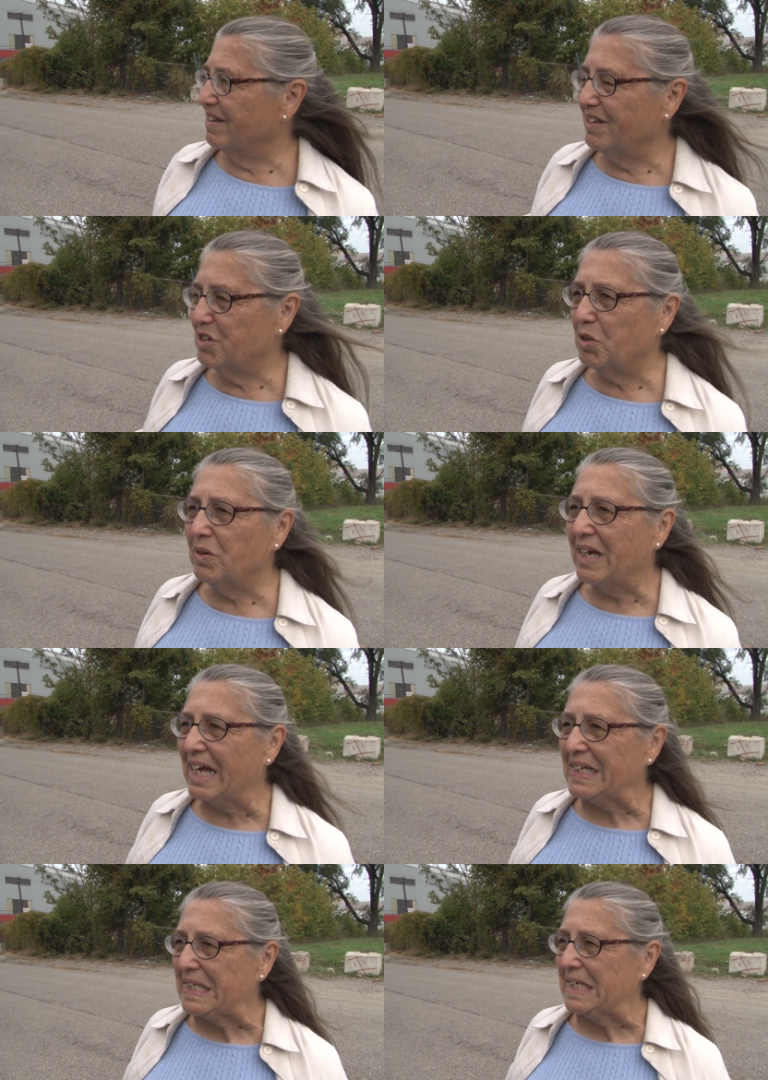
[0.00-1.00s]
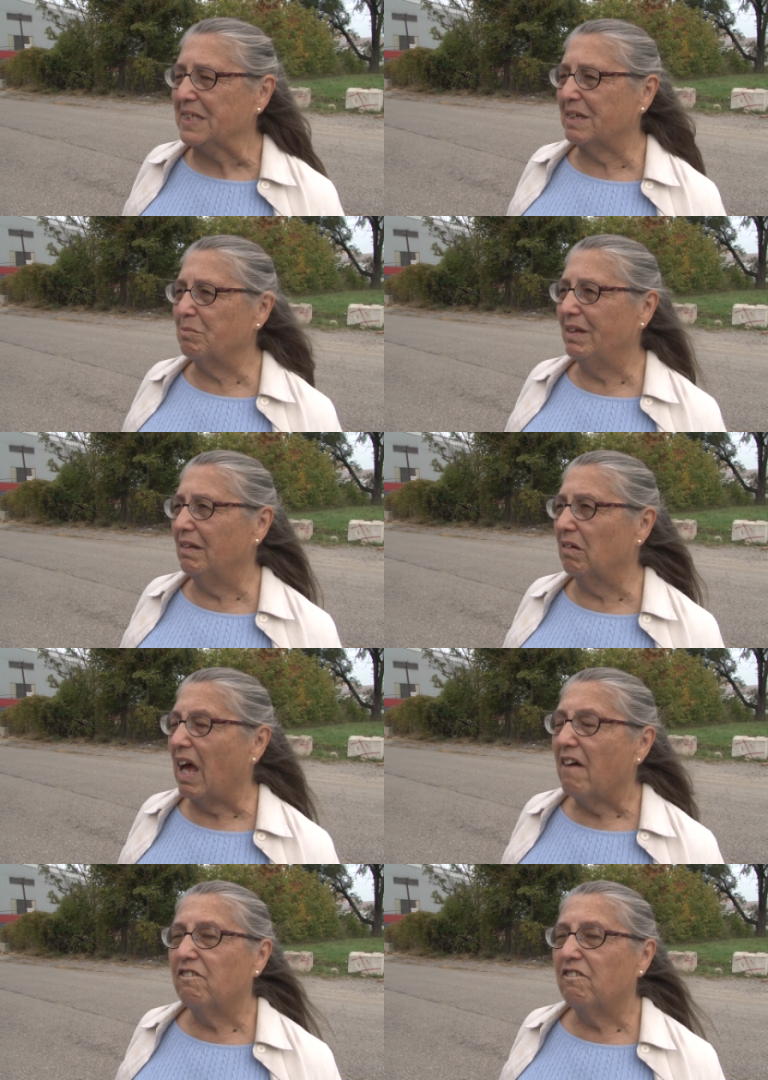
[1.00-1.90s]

the two analyses can look